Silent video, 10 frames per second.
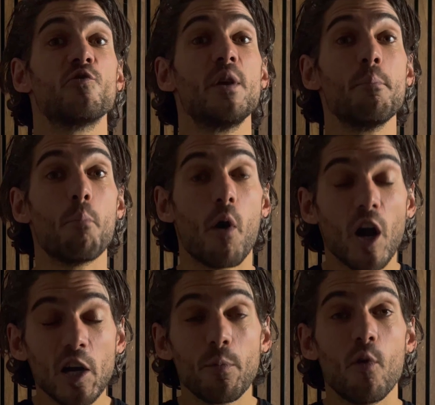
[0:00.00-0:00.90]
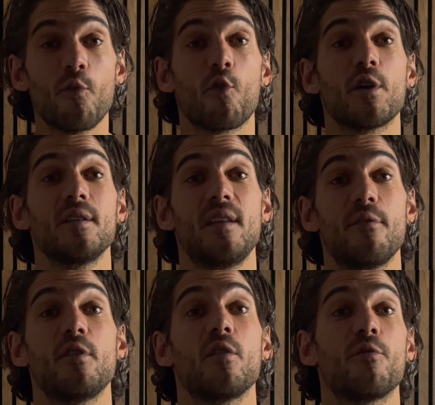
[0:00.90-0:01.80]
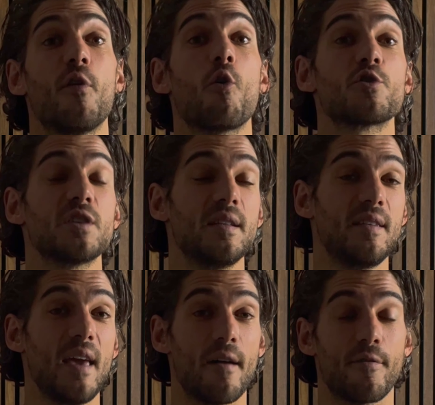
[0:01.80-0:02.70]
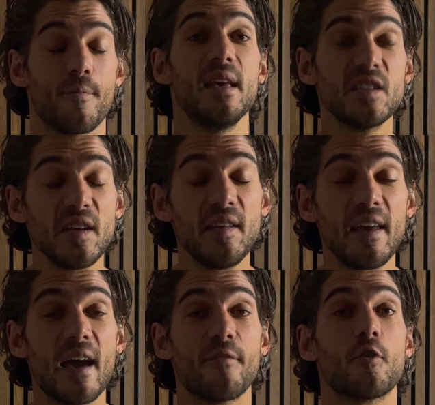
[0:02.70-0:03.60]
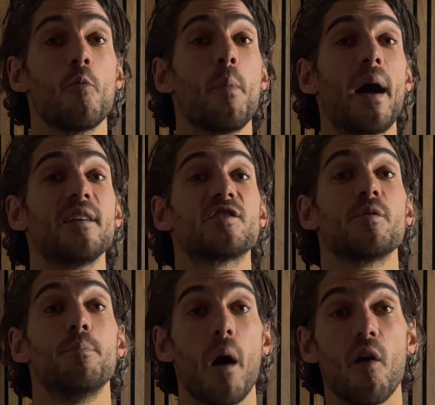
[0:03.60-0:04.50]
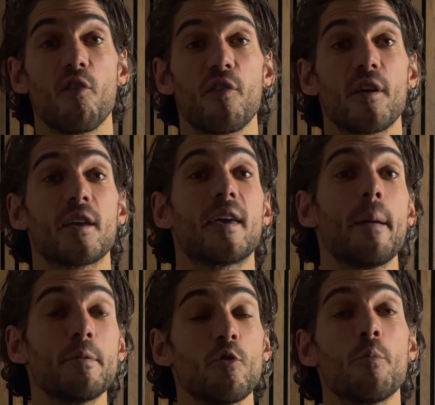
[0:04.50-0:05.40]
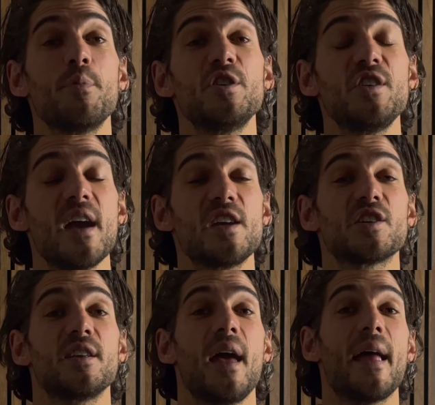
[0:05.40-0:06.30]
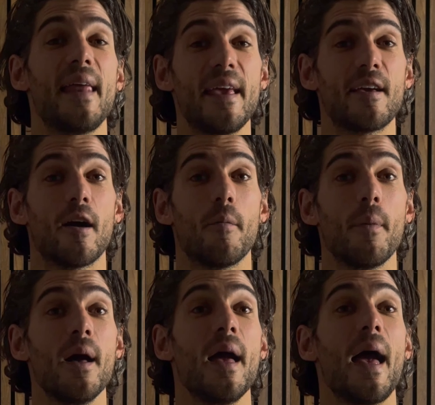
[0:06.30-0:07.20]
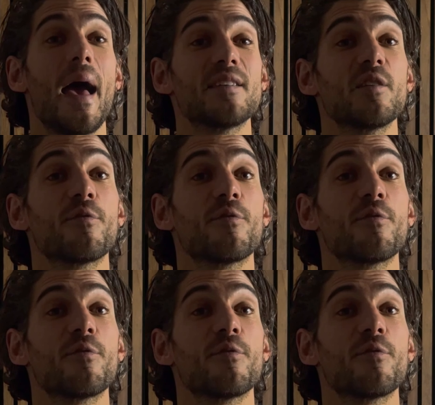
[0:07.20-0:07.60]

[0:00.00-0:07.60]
remarkable for a dividend-focused ETF. This ETF combines both capital appreciation and income, as it